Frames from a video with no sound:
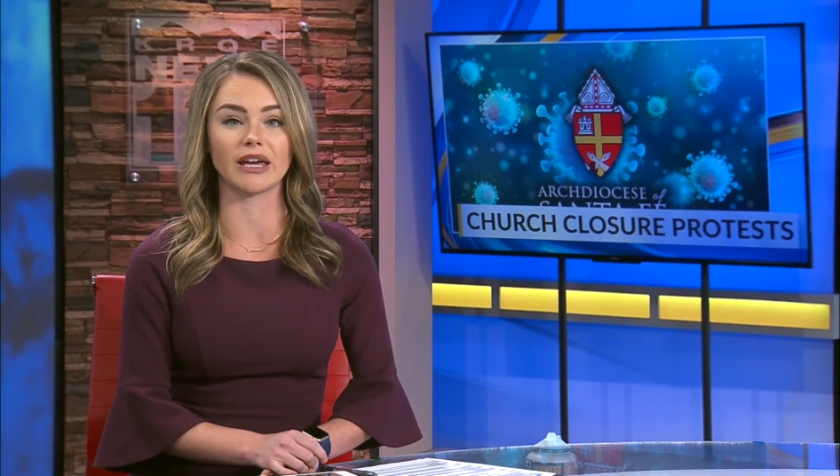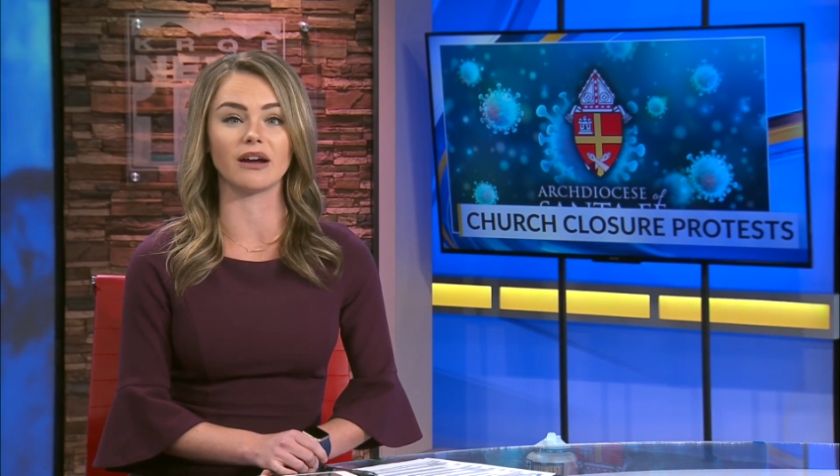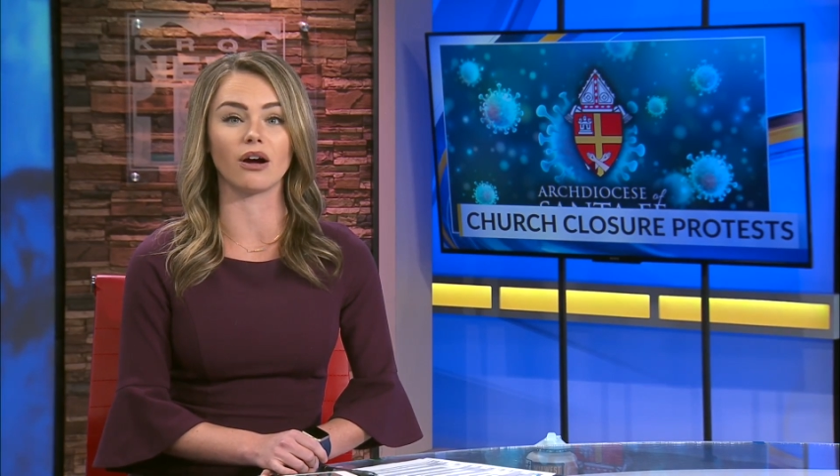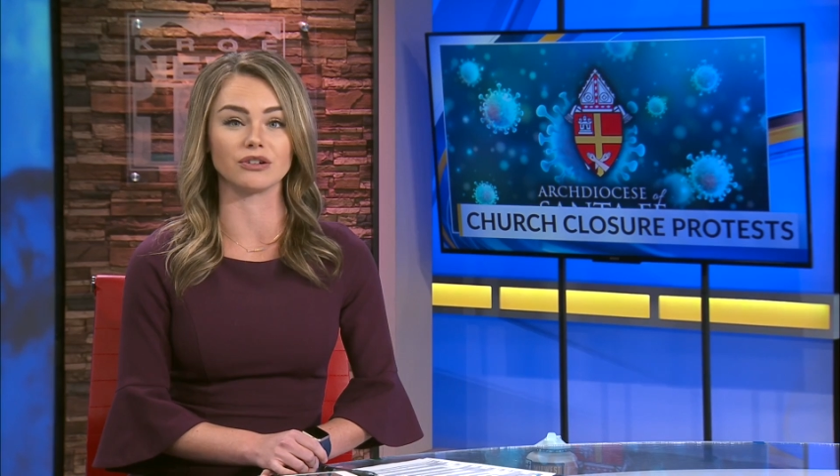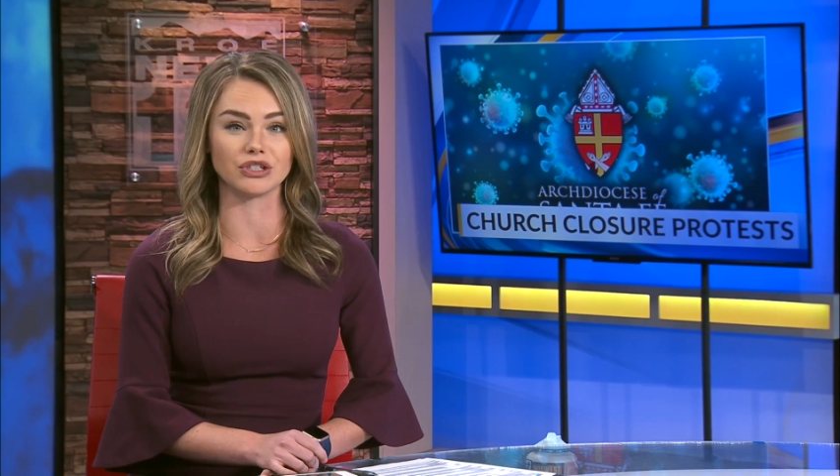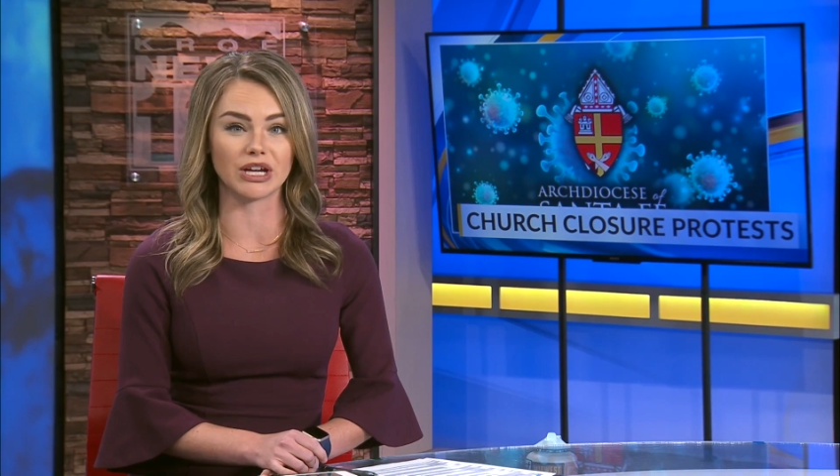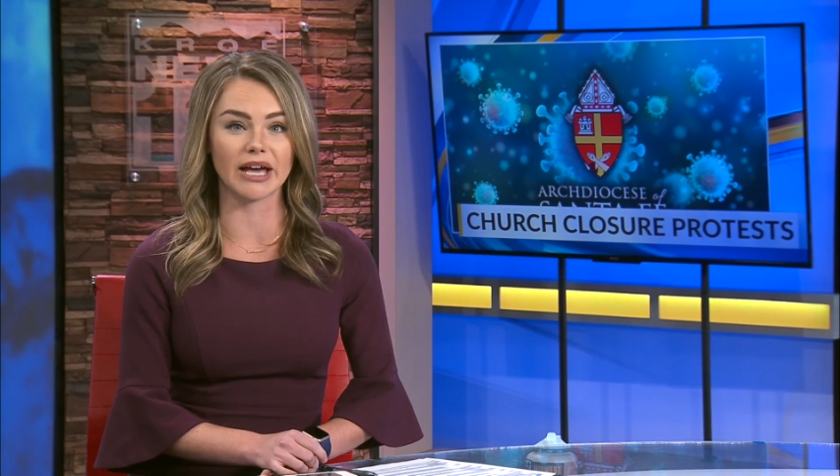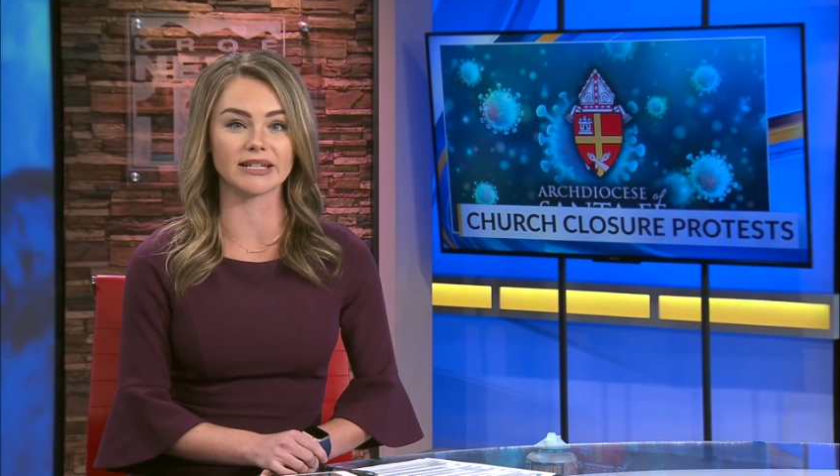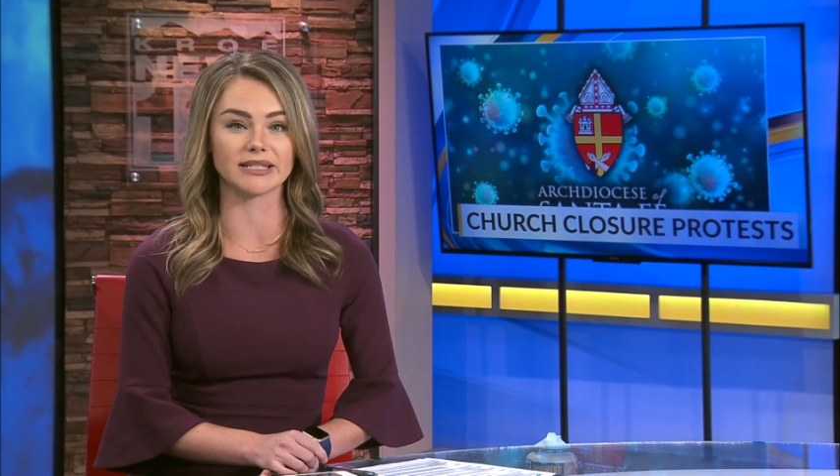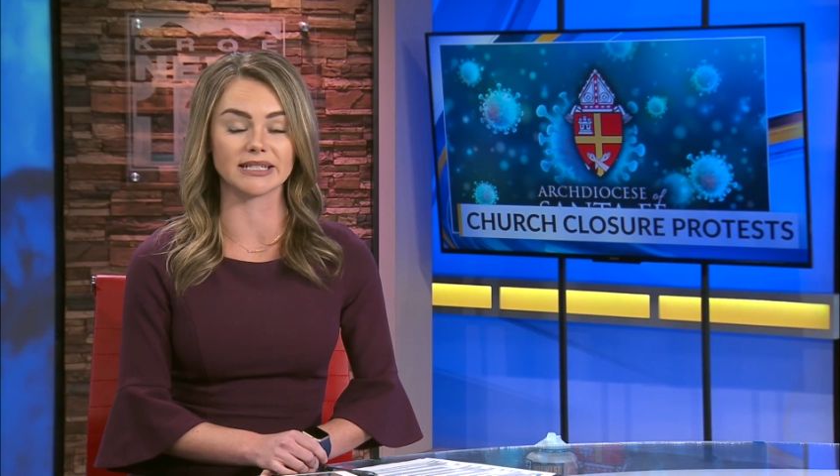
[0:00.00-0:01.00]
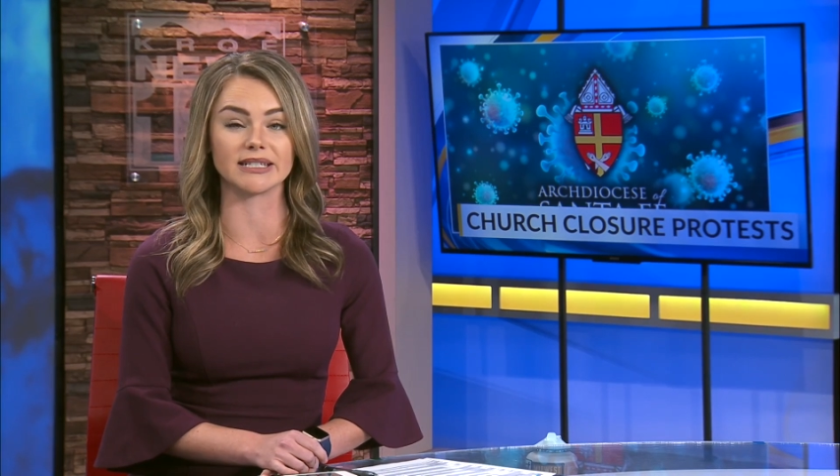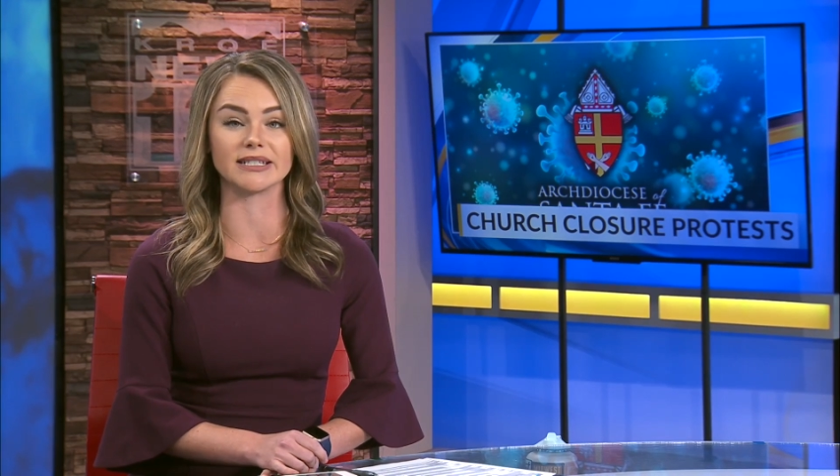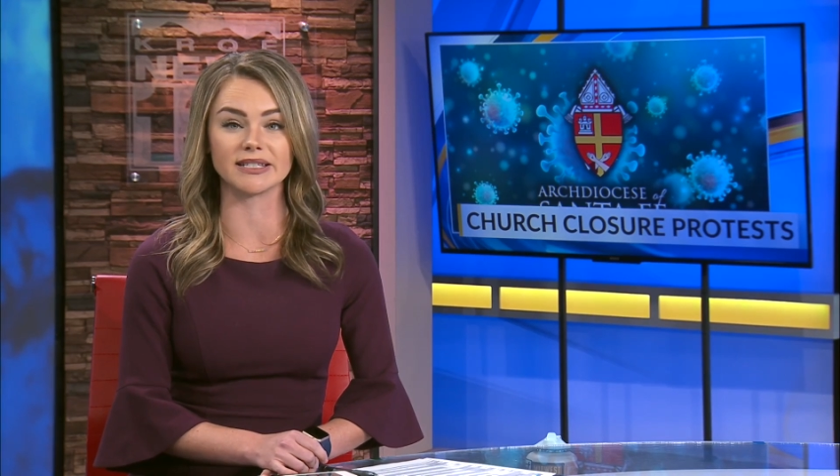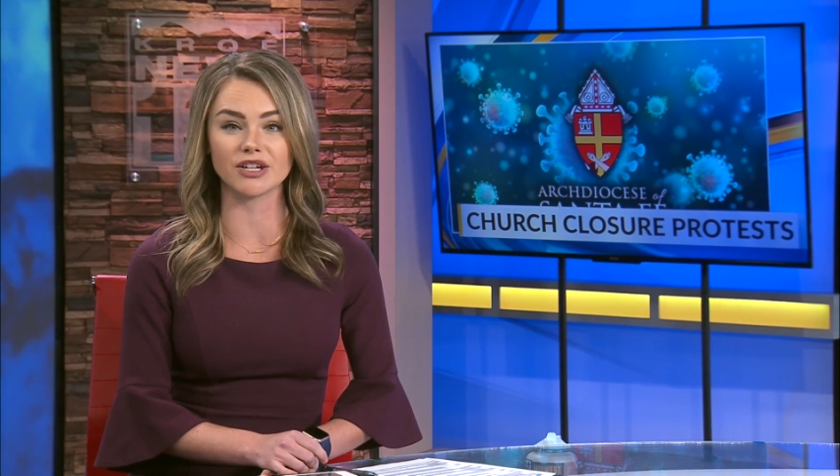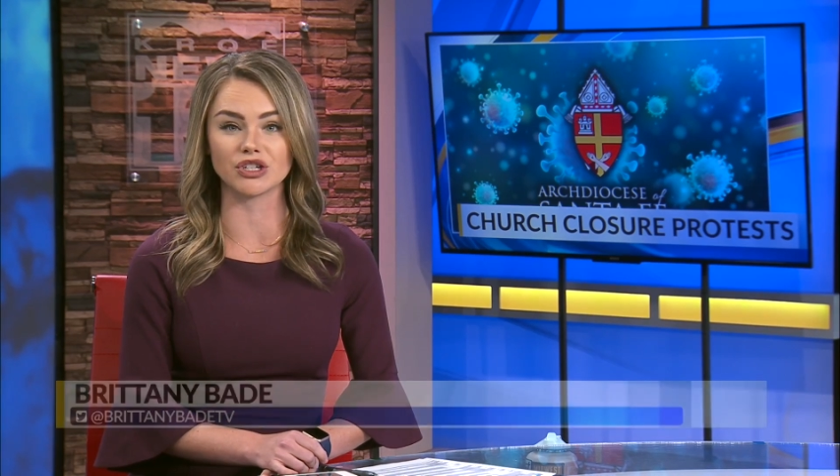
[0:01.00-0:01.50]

Archdiocese decision